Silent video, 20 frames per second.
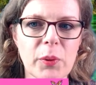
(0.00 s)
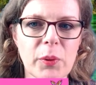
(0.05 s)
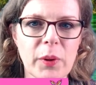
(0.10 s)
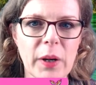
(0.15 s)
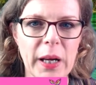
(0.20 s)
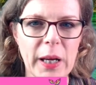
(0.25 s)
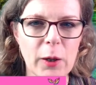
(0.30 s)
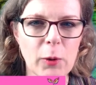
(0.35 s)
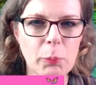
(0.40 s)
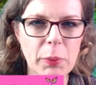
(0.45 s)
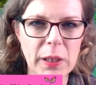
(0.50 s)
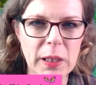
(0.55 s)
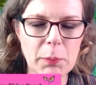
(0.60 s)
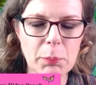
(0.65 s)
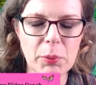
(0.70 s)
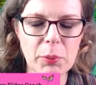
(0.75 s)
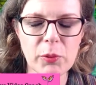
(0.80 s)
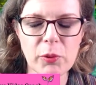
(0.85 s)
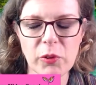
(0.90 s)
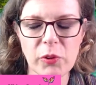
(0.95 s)
help
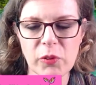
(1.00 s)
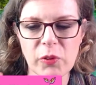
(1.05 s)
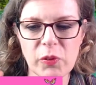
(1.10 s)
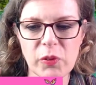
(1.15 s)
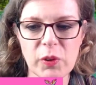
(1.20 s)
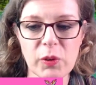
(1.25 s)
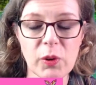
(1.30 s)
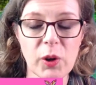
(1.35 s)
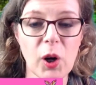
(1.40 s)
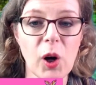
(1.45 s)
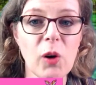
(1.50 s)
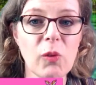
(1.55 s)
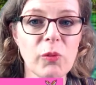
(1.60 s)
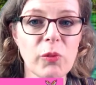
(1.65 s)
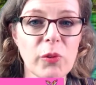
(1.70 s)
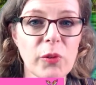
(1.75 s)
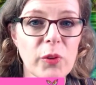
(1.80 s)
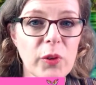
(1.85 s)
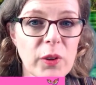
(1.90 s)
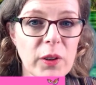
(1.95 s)
people to feel
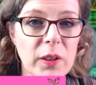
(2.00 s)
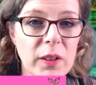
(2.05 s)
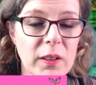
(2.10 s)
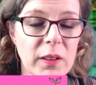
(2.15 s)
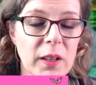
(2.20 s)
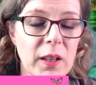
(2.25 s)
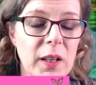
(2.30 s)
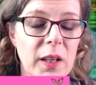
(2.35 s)
confident,